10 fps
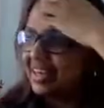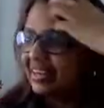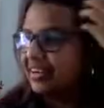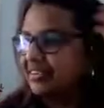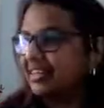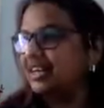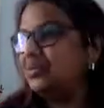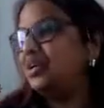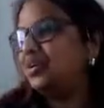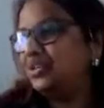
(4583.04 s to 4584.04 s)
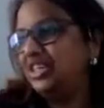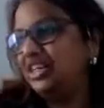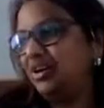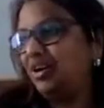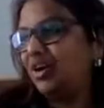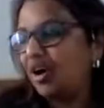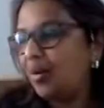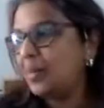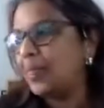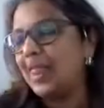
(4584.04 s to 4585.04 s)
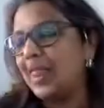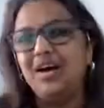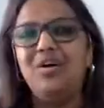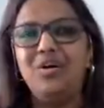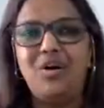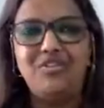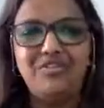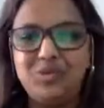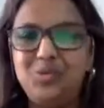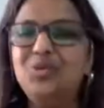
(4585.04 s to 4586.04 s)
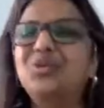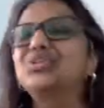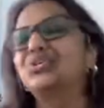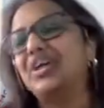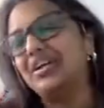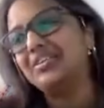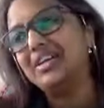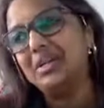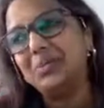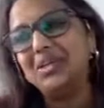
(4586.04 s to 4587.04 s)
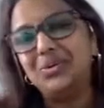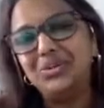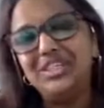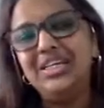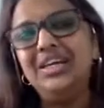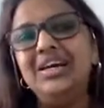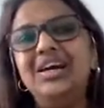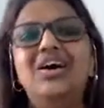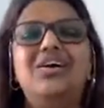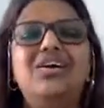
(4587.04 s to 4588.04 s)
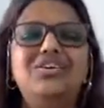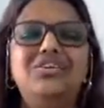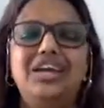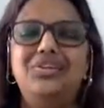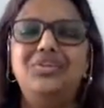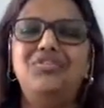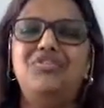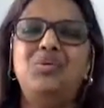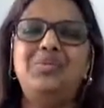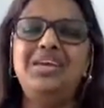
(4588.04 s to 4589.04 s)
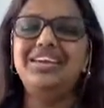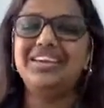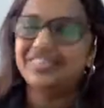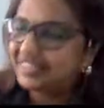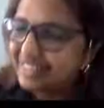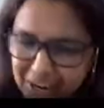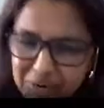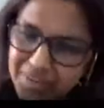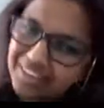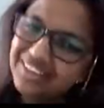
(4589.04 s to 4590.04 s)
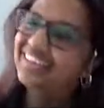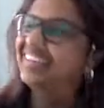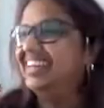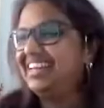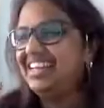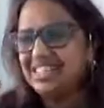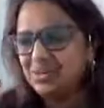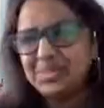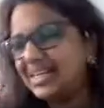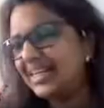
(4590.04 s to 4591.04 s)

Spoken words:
CarolEdwinCoaching.com, or on Facebook also Carol Edwin Coaching, or you can look for me, Carol Edwin, in case it wasn't